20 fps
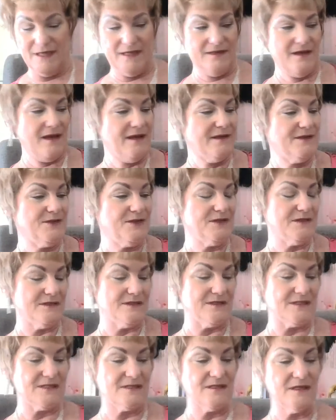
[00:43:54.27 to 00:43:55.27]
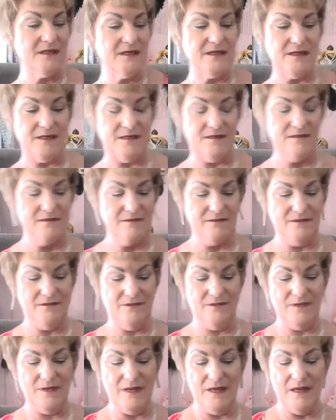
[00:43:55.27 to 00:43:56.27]
and I couldn't see it.
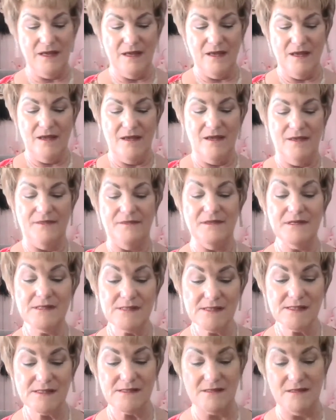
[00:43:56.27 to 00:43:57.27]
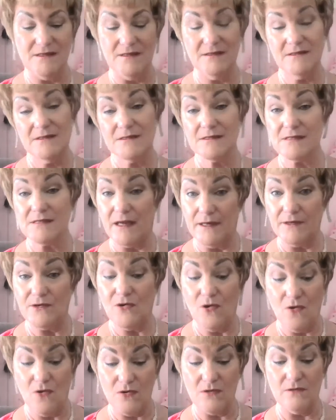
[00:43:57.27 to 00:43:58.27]
This is a
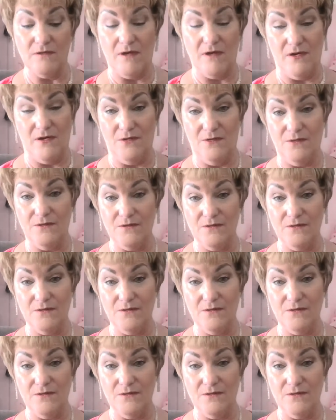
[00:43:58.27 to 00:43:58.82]
Coro.